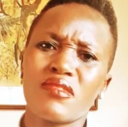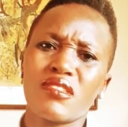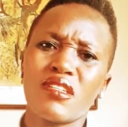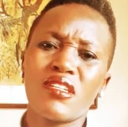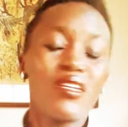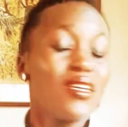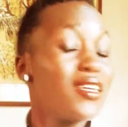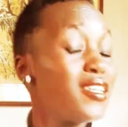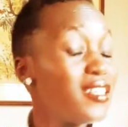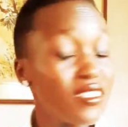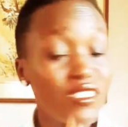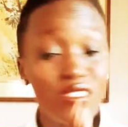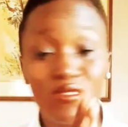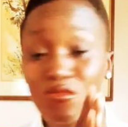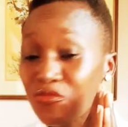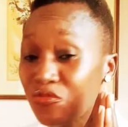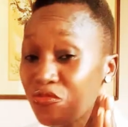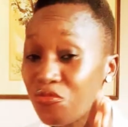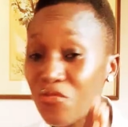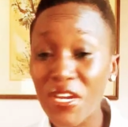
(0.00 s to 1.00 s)
it's
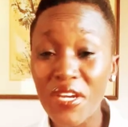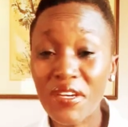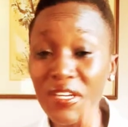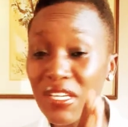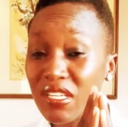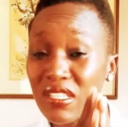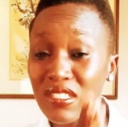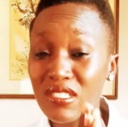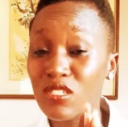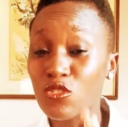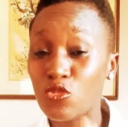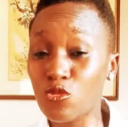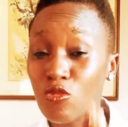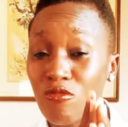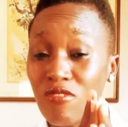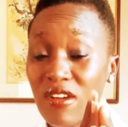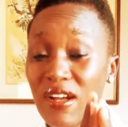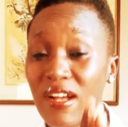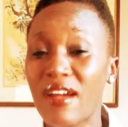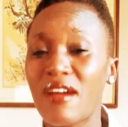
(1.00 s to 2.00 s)
very easy to
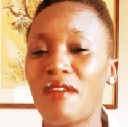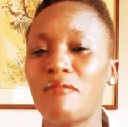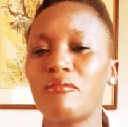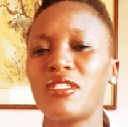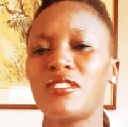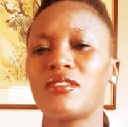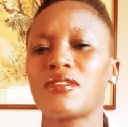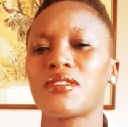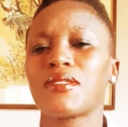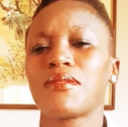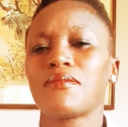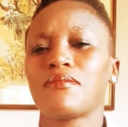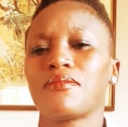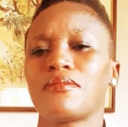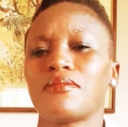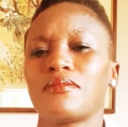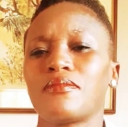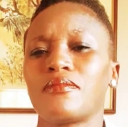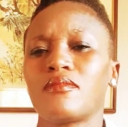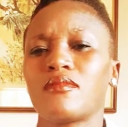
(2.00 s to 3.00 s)
overcome it.
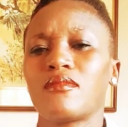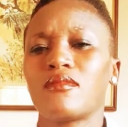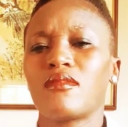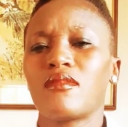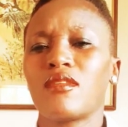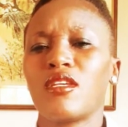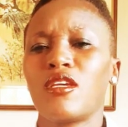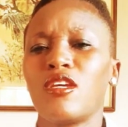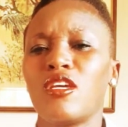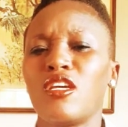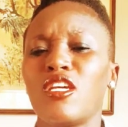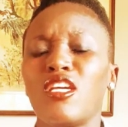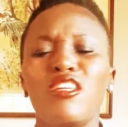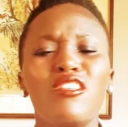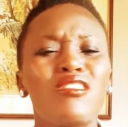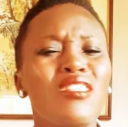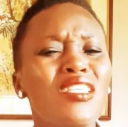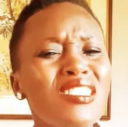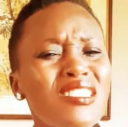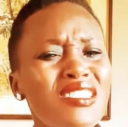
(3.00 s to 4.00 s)

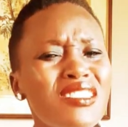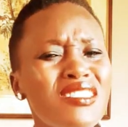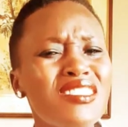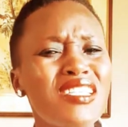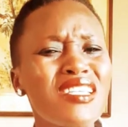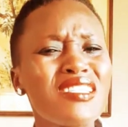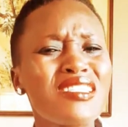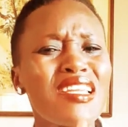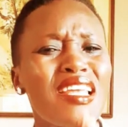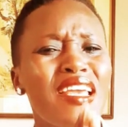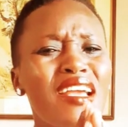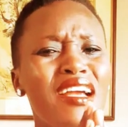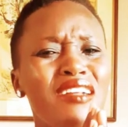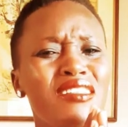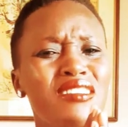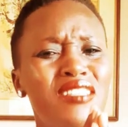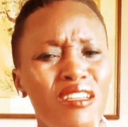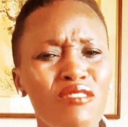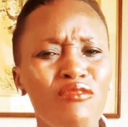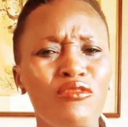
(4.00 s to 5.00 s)
This is just like a
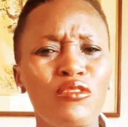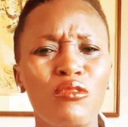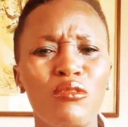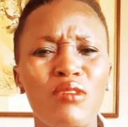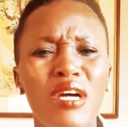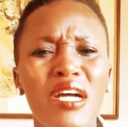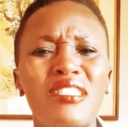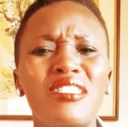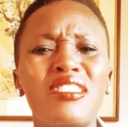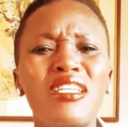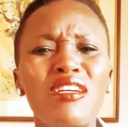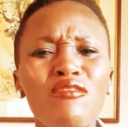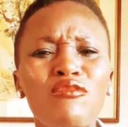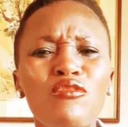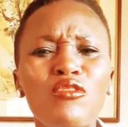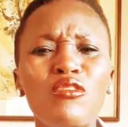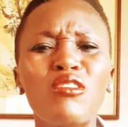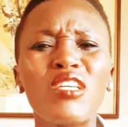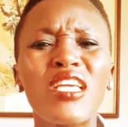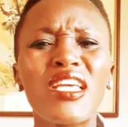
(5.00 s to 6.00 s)
devil
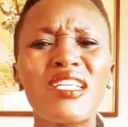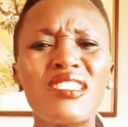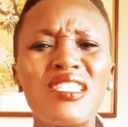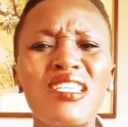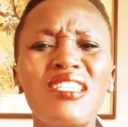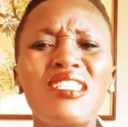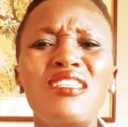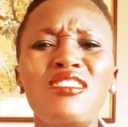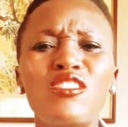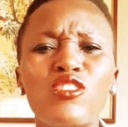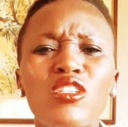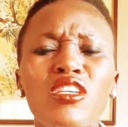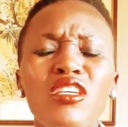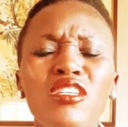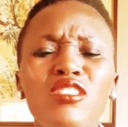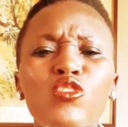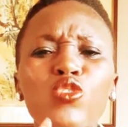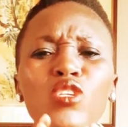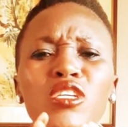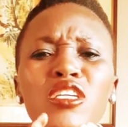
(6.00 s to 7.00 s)
getting
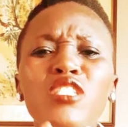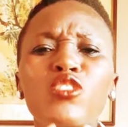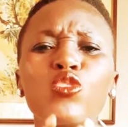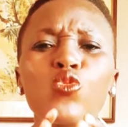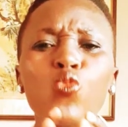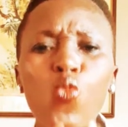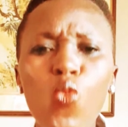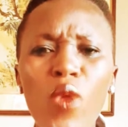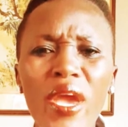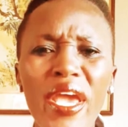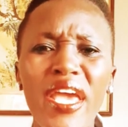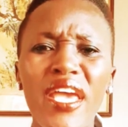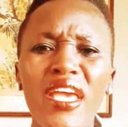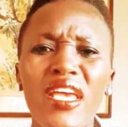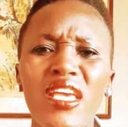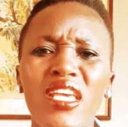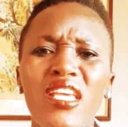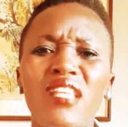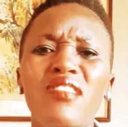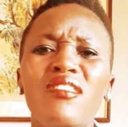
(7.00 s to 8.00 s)
its way
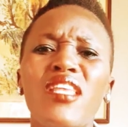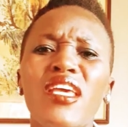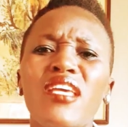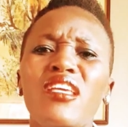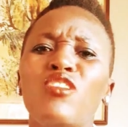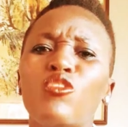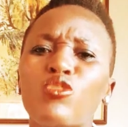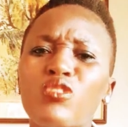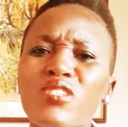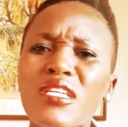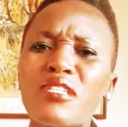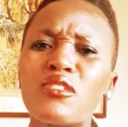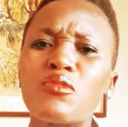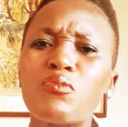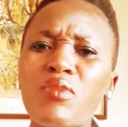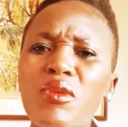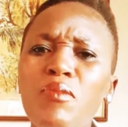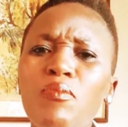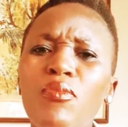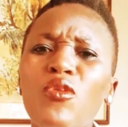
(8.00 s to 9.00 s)
in the innocent
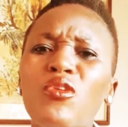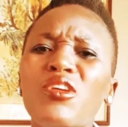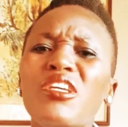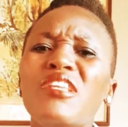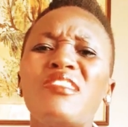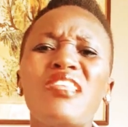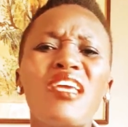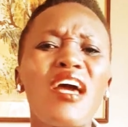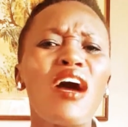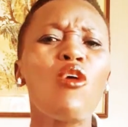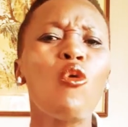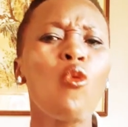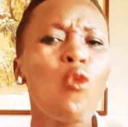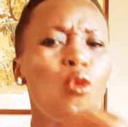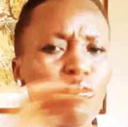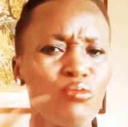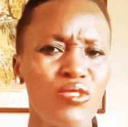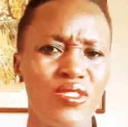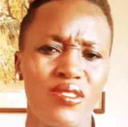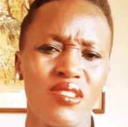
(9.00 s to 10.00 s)
people in their
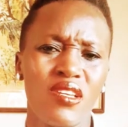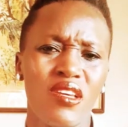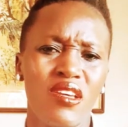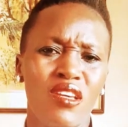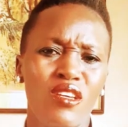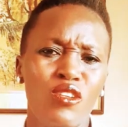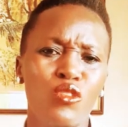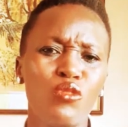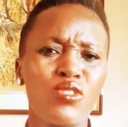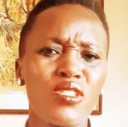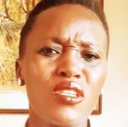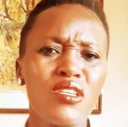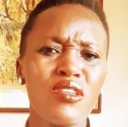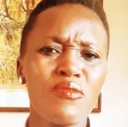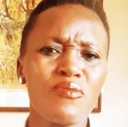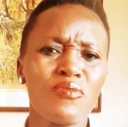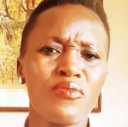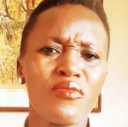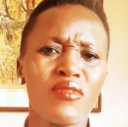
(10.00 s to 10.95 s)
homes. You see,